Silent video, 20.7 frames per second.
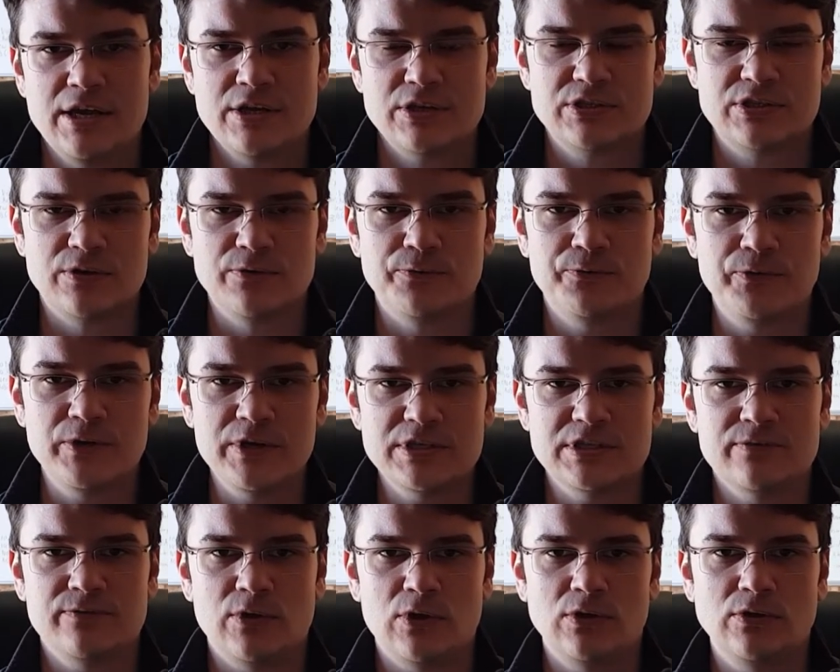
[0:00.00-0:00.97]
So
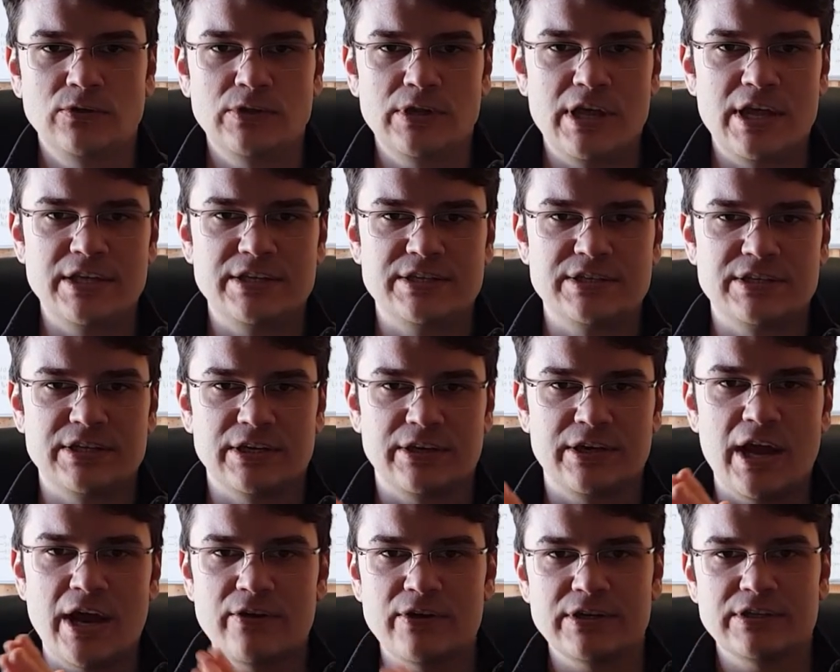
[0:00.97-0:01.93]
first of all, it's the
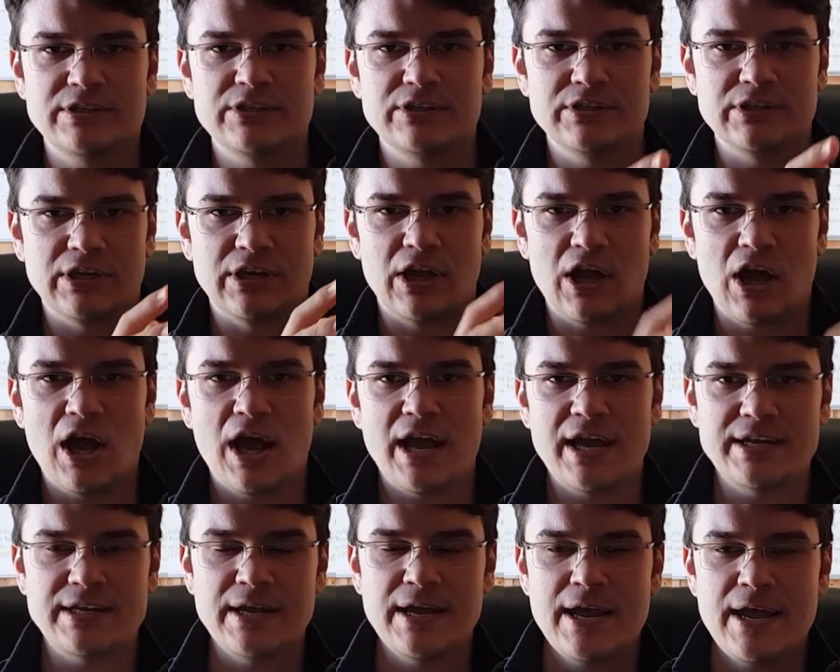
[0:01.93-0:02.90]
character, the
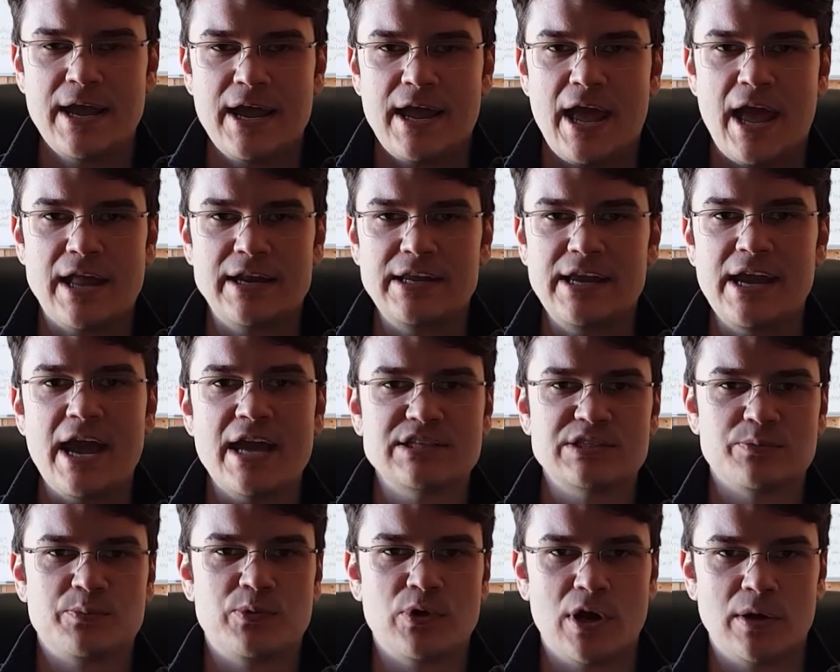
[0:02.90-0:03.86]
guide, and he
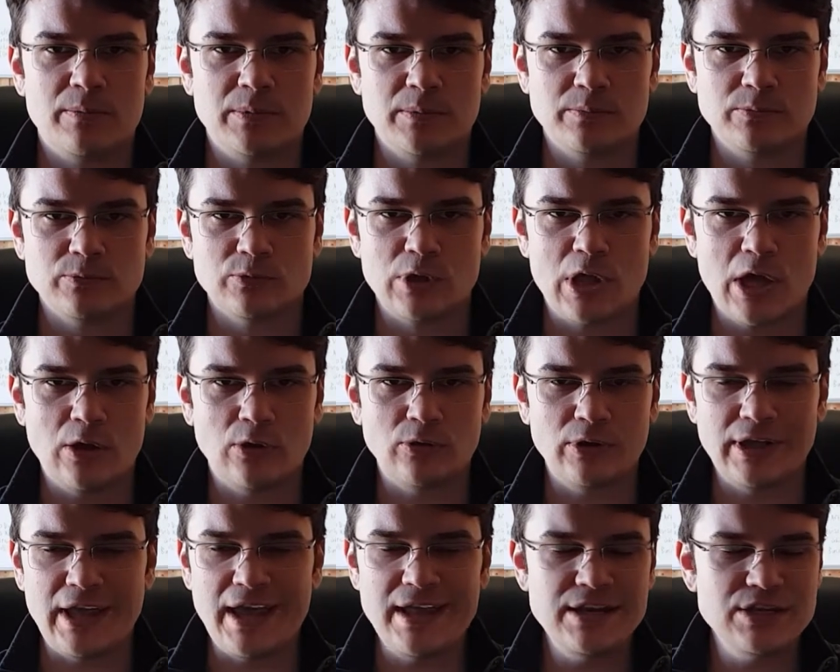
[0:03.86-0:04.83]
has a problem.
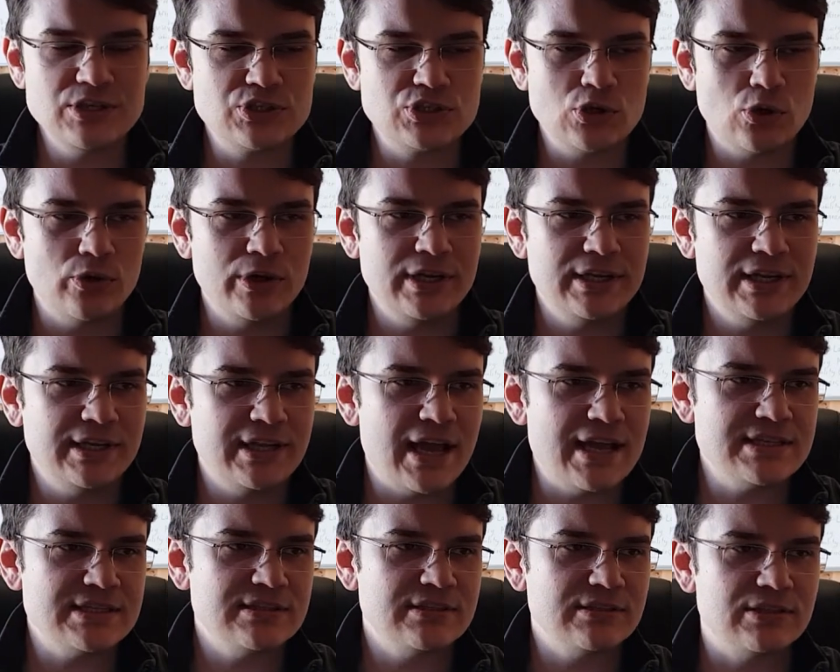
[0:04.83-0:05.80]
Now, any story
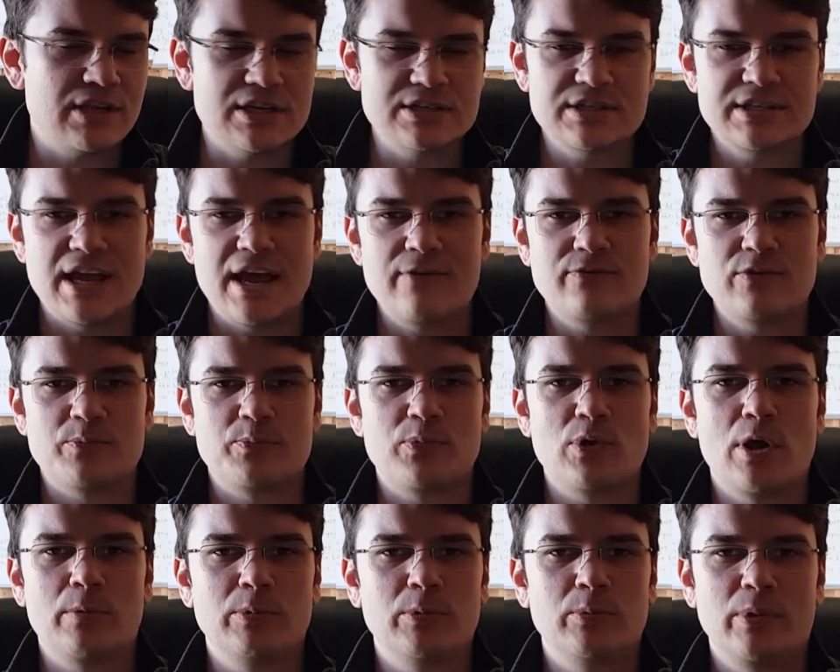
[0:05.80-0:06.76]
that doesn't have a
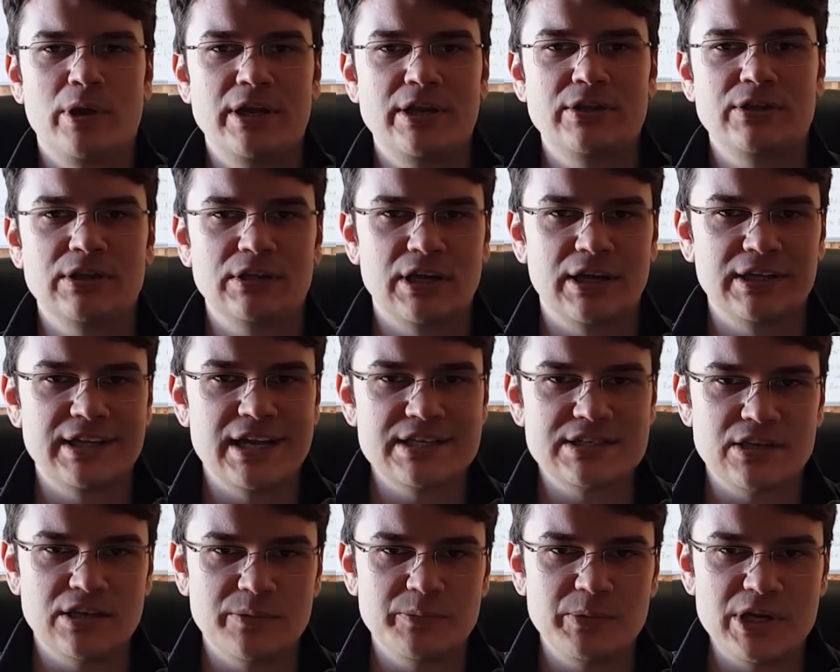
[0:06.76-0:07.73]
problem or anything like that
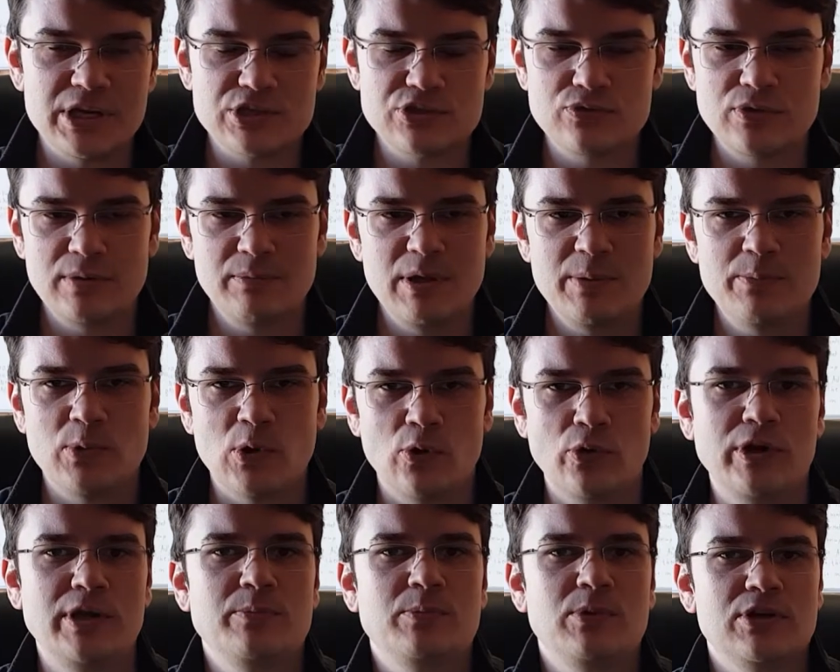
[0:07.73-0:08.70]
is going to be extremely
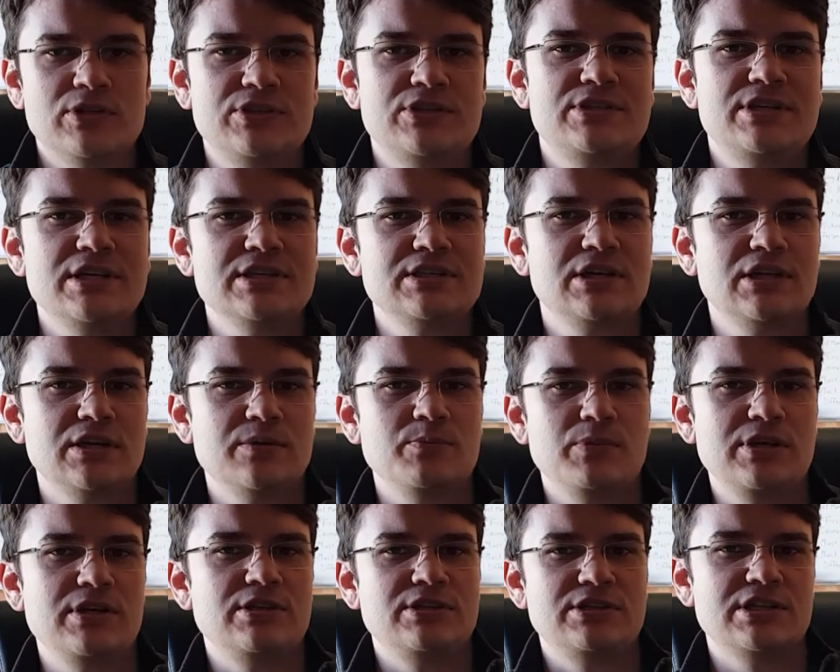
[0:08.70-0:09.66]
boring, because it's just going to
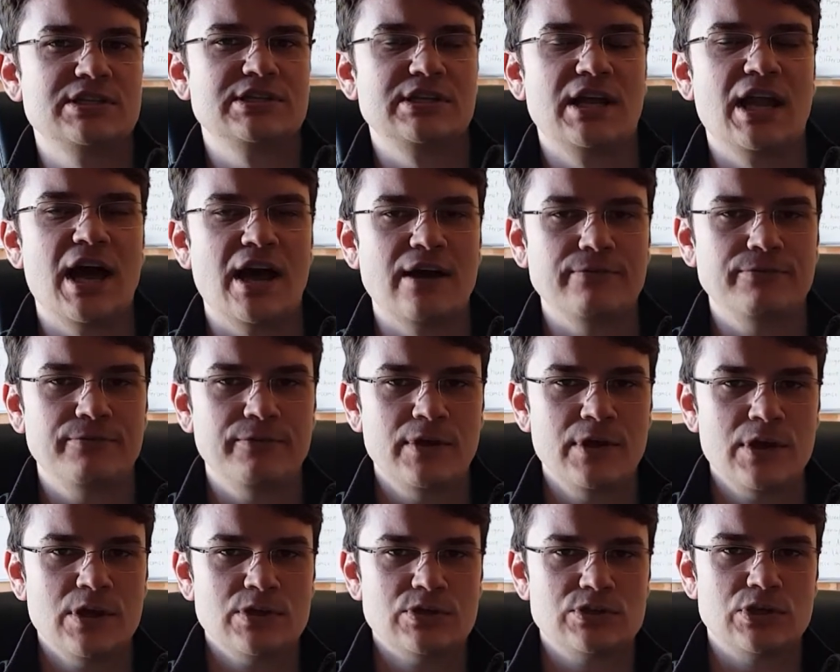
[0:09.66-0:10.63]
be just life.
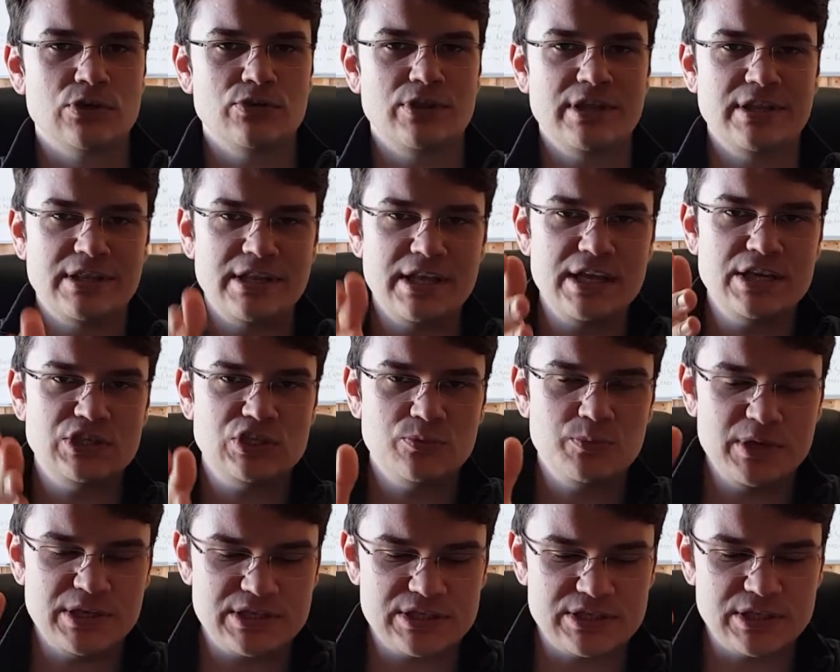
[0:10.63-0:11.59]
So there needs to
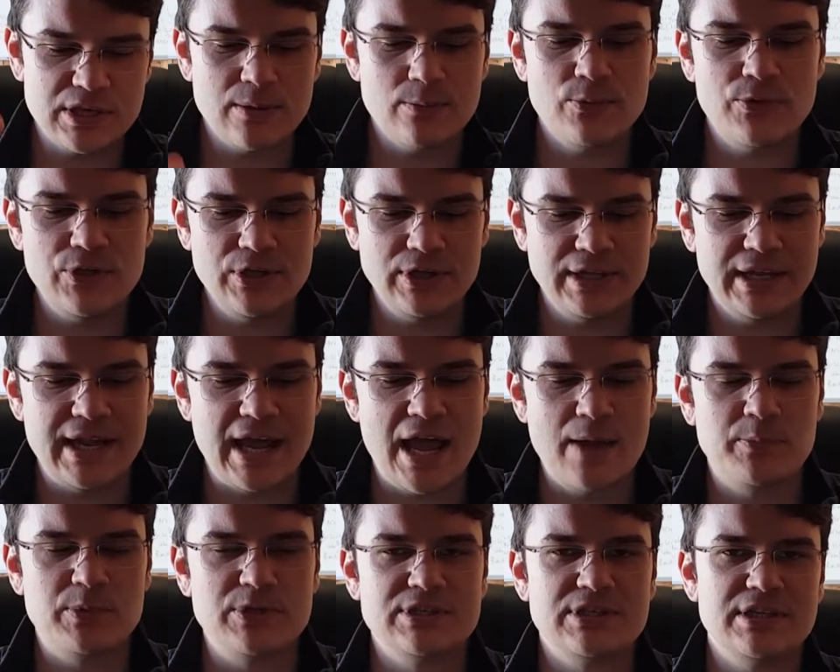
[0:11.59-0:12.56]
be something that
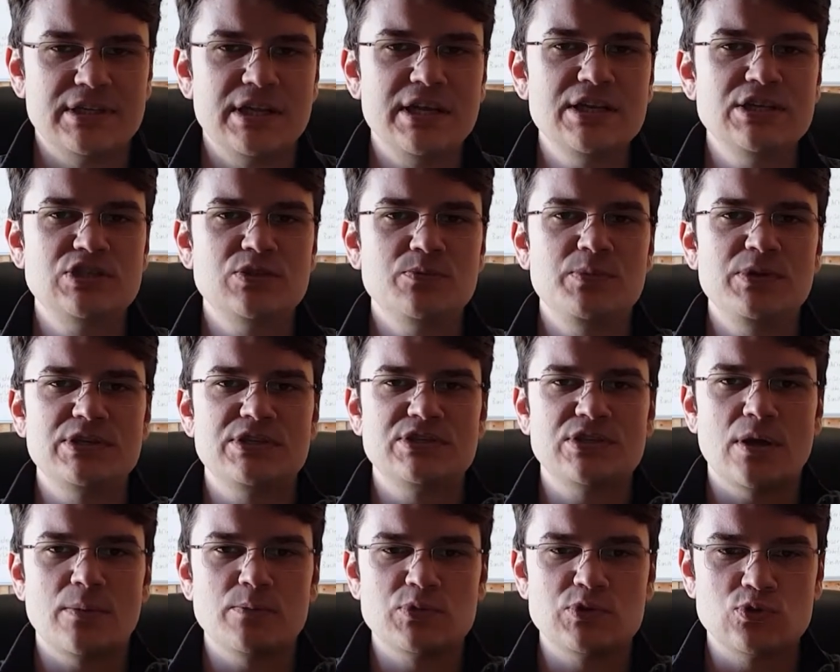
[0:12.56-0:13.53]
happens. There needs to be
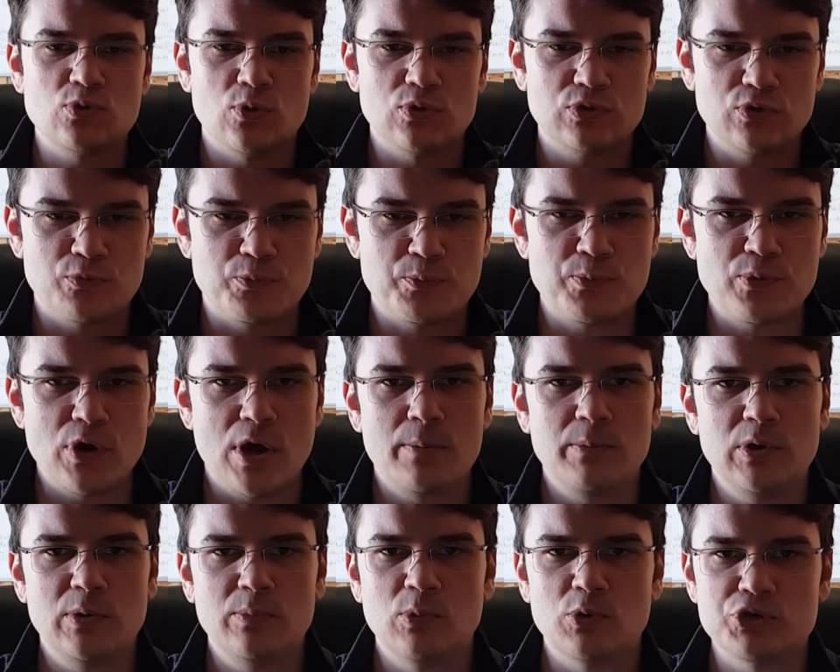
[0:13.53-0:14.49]
some sort of
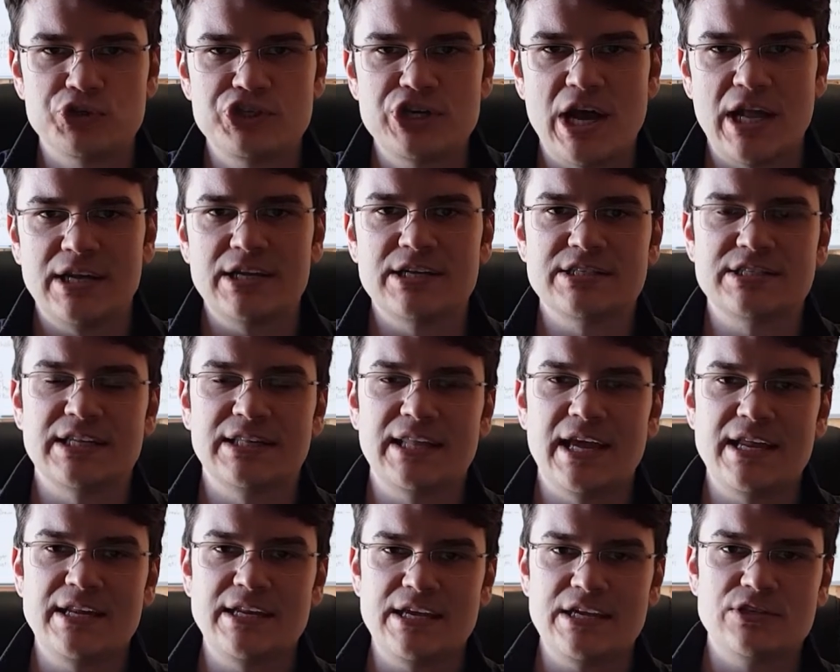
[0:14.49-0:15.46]
problem or challenge that
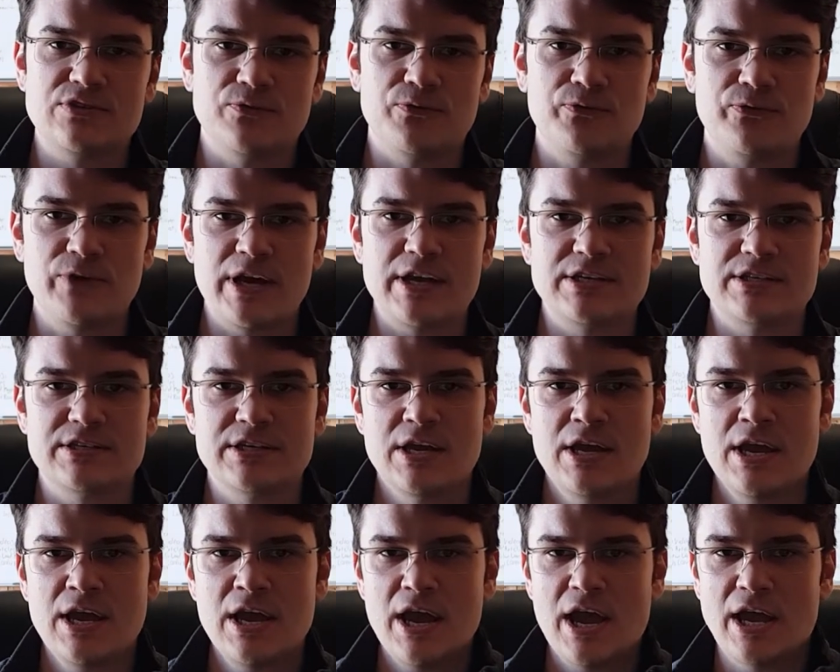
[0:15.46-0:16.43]
they need to face
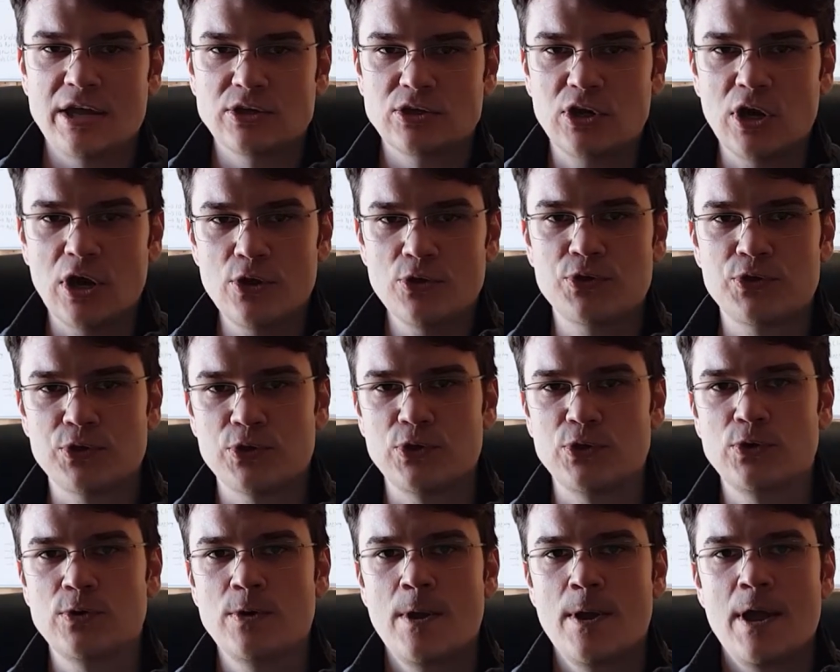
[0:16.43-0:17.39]
and go
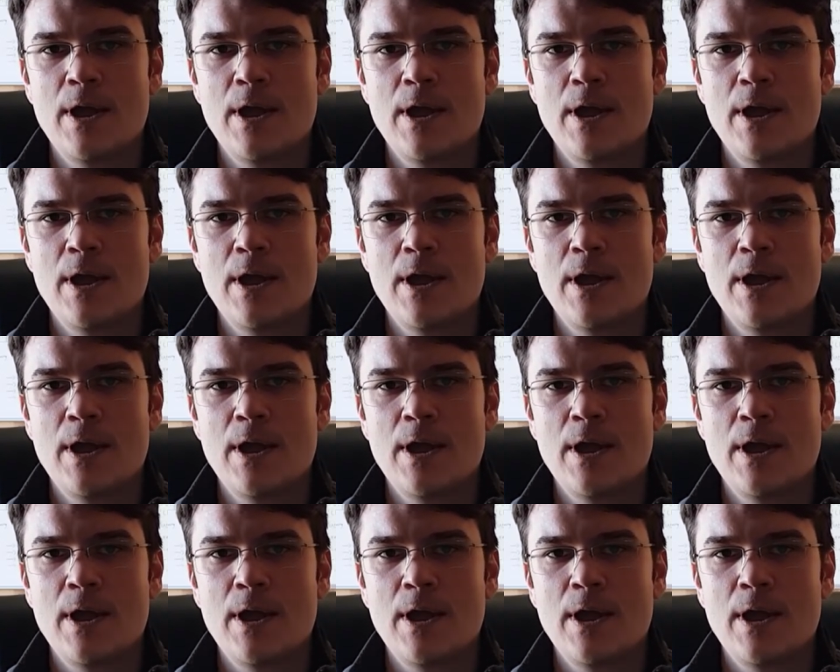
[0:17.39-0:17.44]
through.